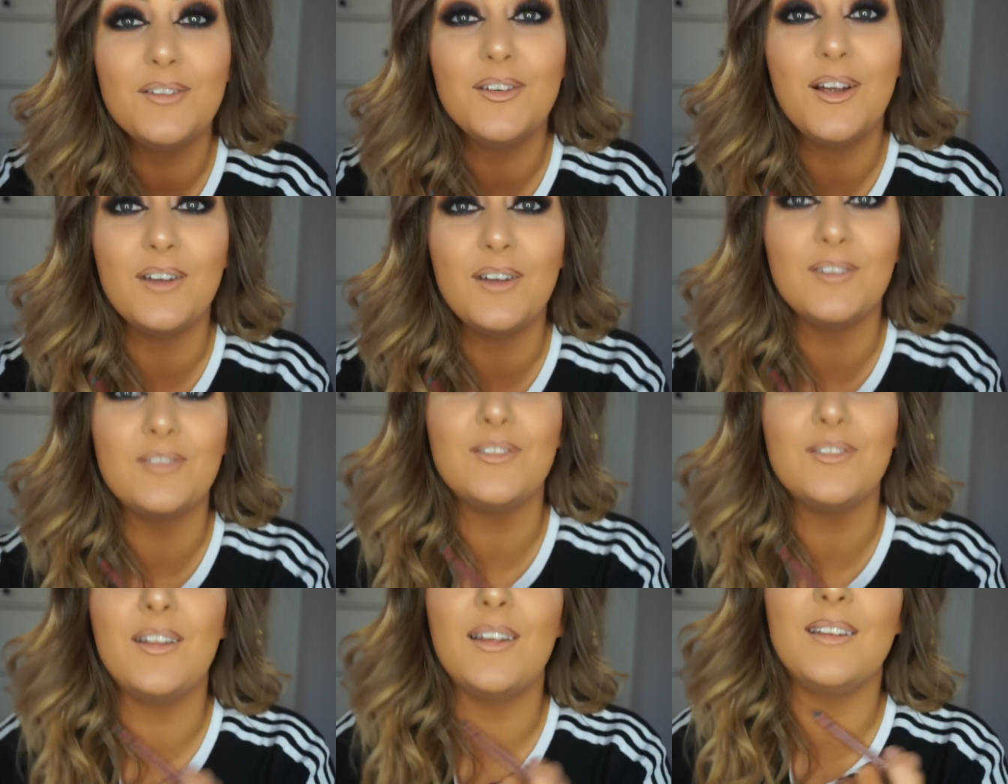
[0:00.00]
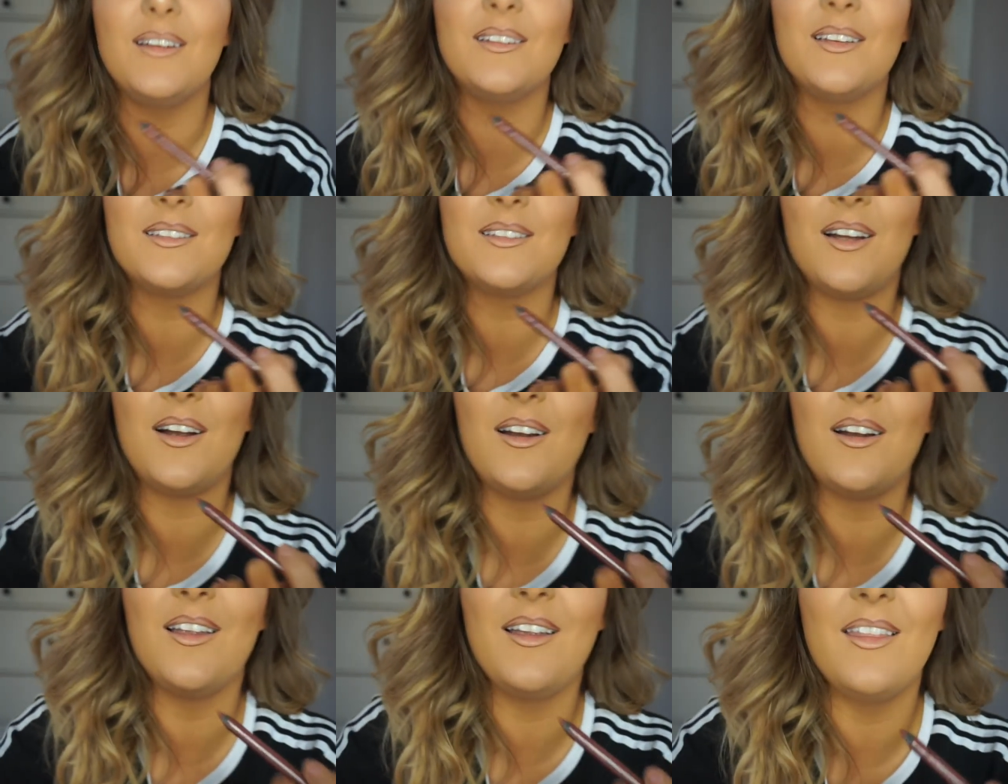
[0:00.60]
I just realised that's
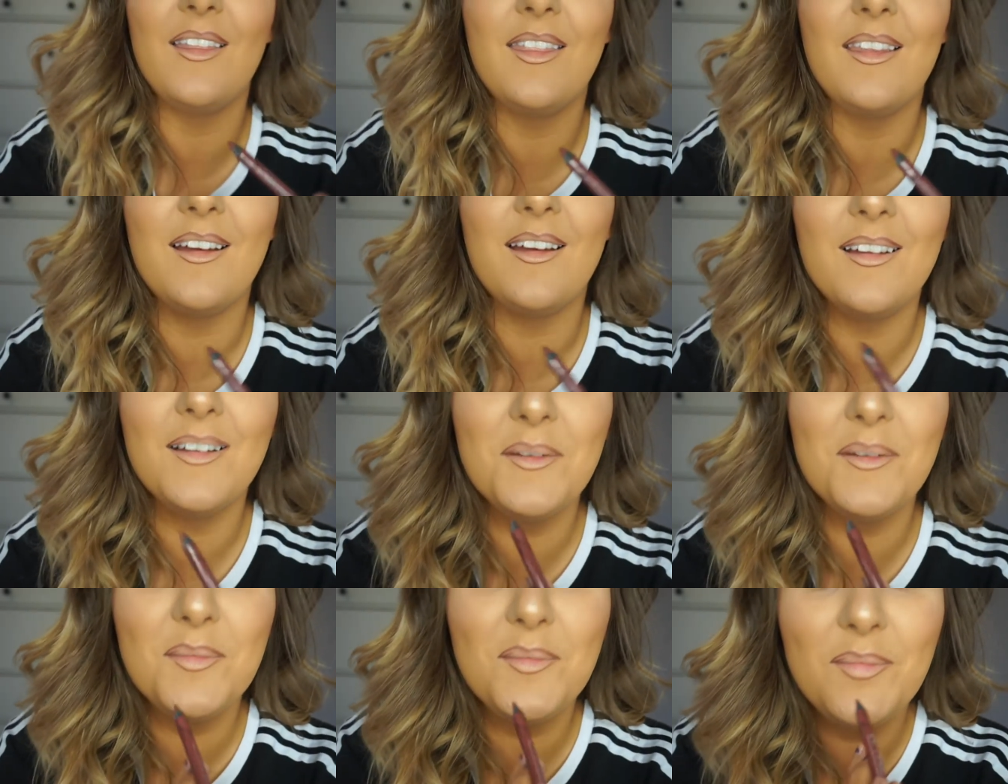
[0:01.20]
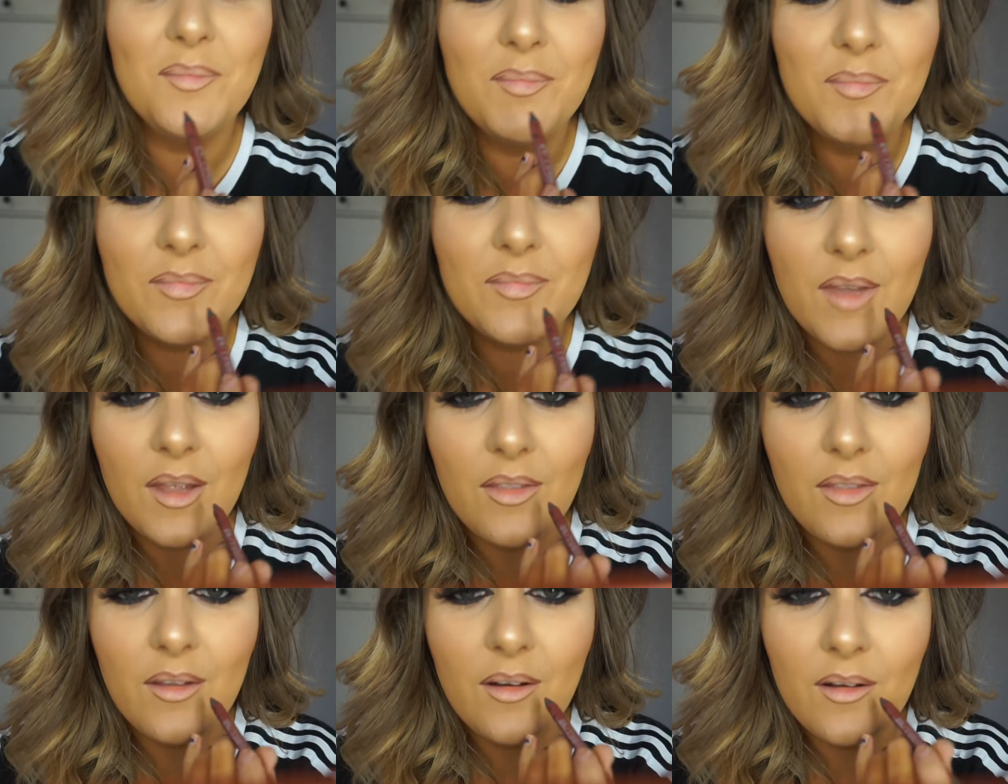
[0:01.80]
hardly in that.
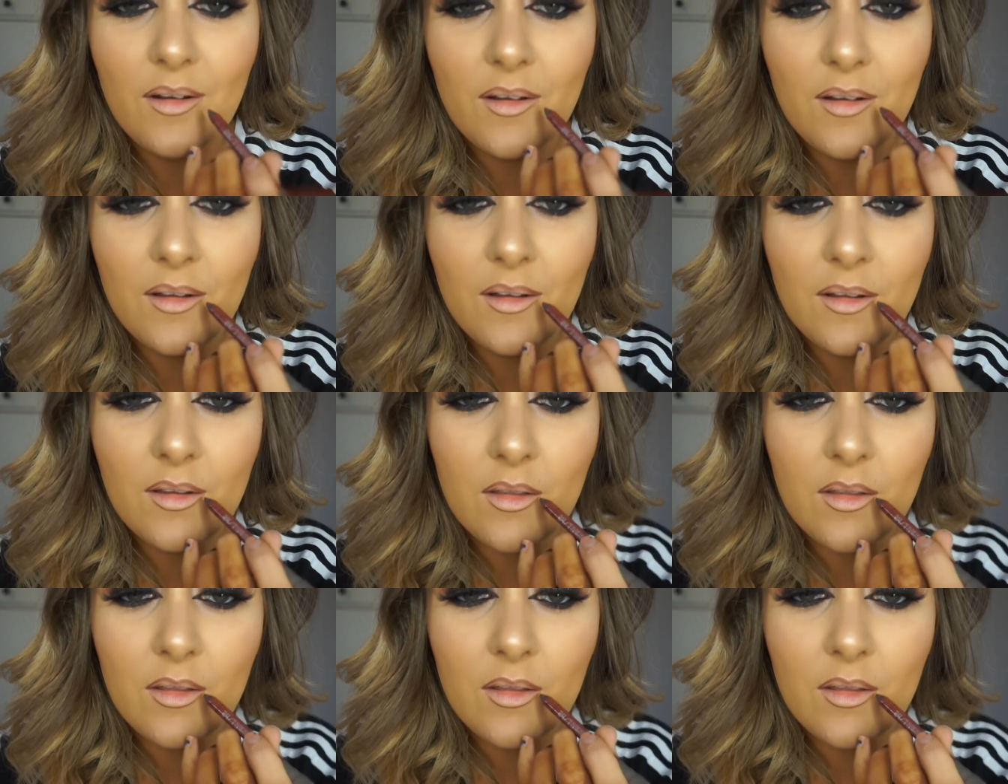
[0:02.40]
Duh!